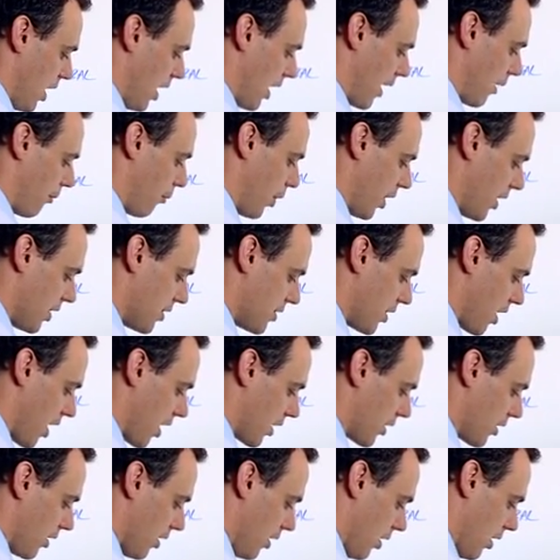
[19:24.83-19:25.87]
And I want to
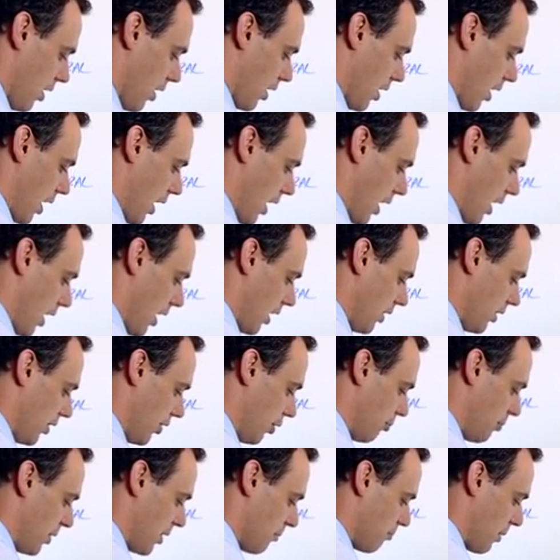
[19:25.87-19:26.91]
talk a
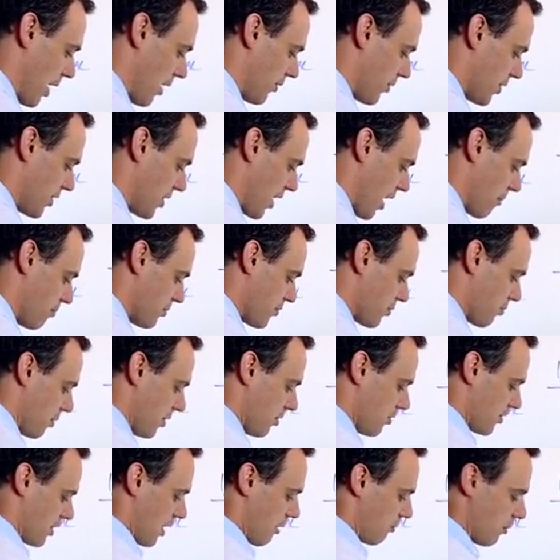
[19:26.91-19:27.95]
little bit about the type of
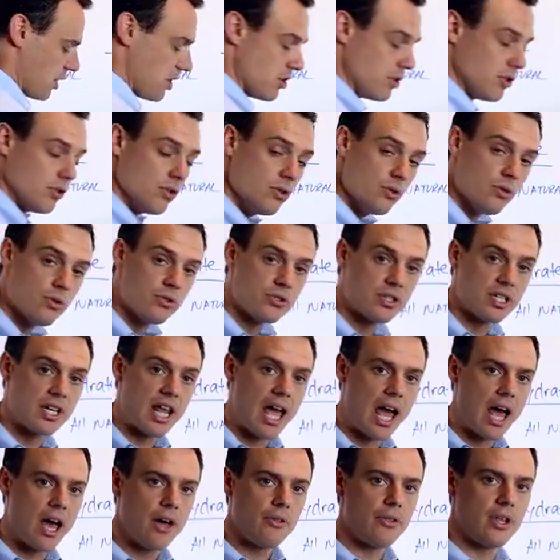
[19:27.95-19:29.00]
sweeteners that we use and
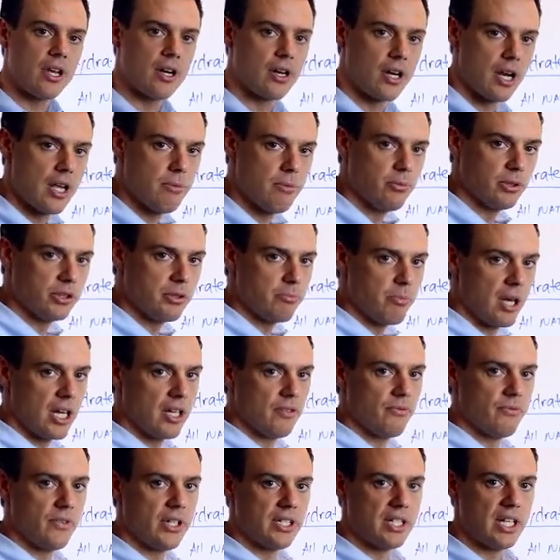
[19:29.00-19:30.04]
how they are able to
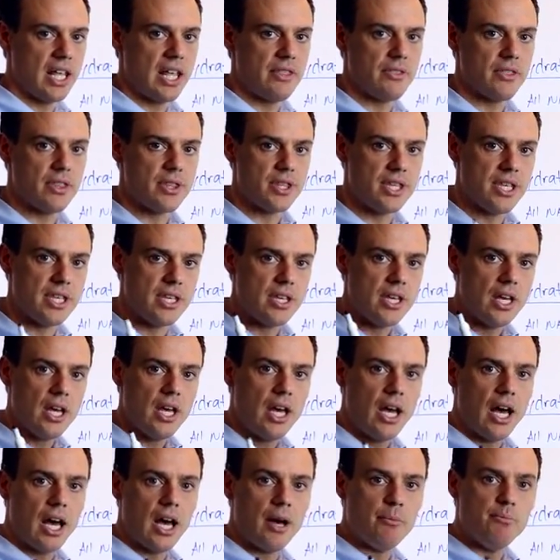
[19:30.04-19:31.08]
benefit, and the
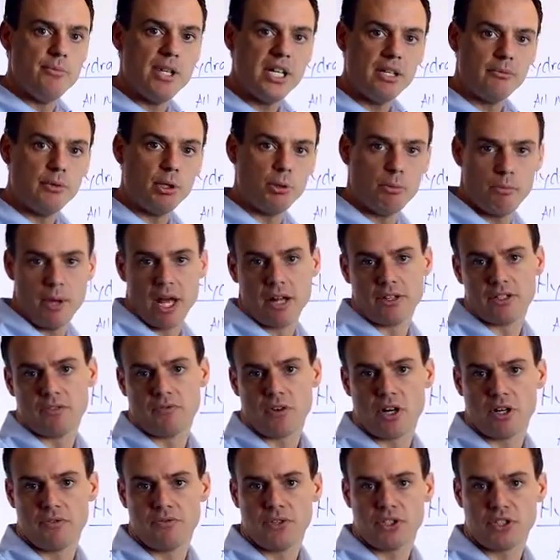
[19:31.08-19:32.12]
minimal amount of
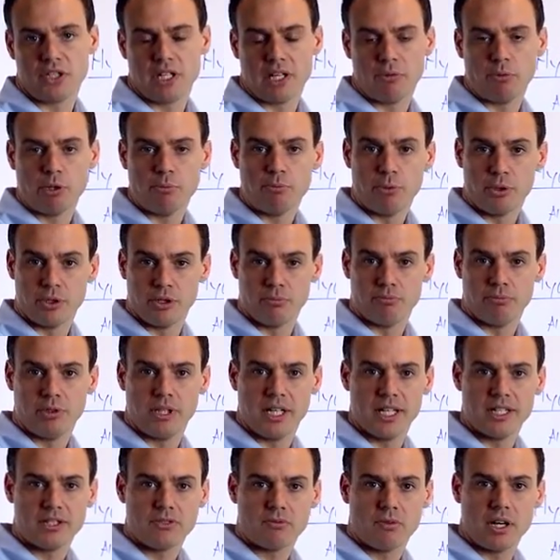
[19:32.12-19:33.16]
artificial that we put in
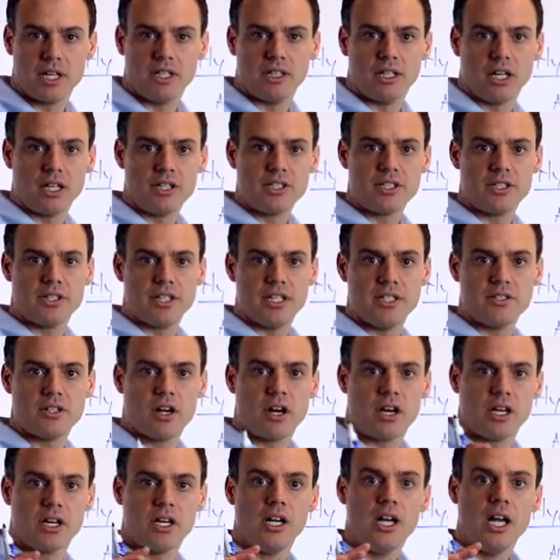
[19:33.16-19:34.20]
place, right? These
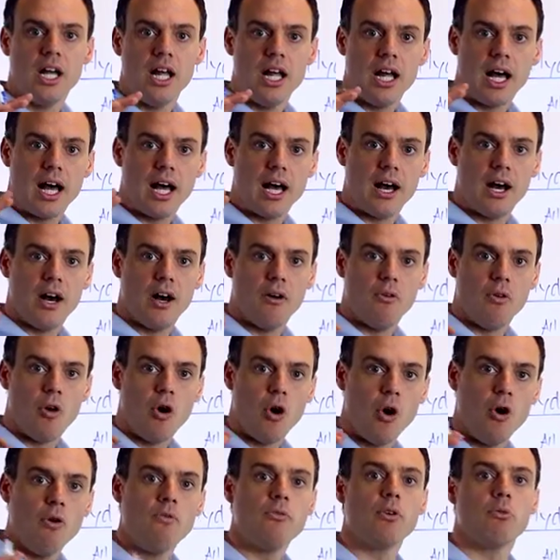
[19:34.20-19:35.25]
are
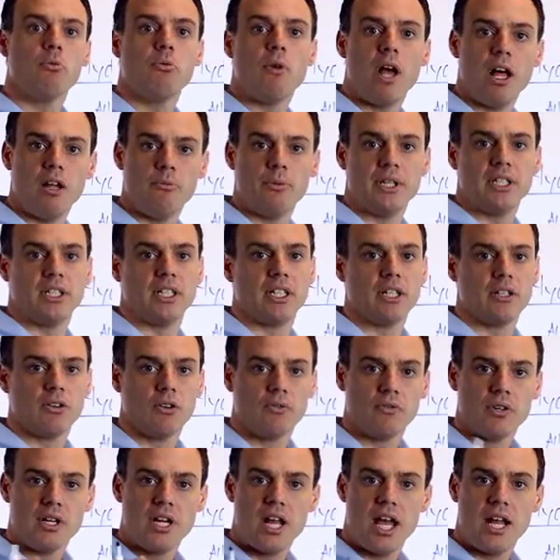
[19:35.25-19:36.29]
overwhelmingly,
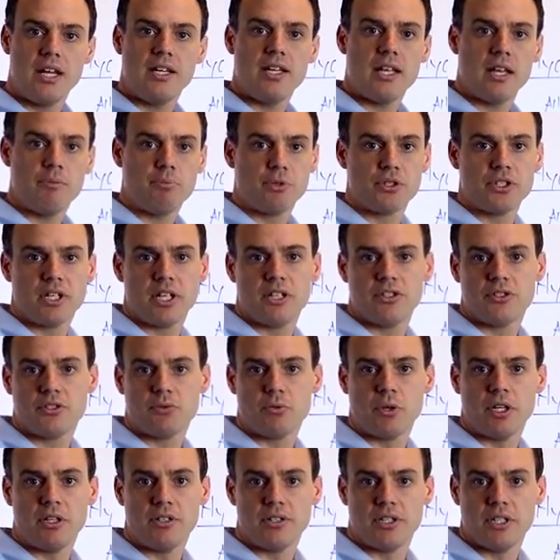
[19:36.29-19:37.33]
over 98%
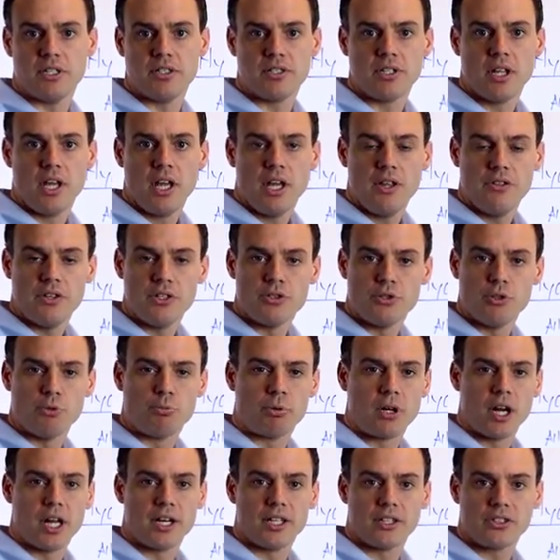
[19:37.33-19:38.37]
sweetened, these new
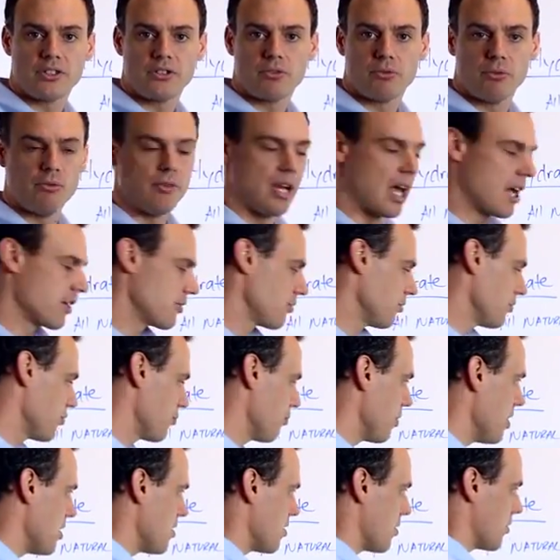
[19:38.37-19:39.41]
products, through natural
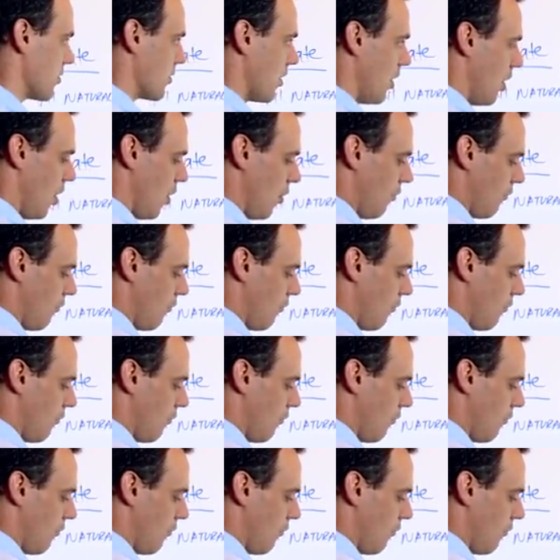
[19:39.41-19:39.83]
sweeteners.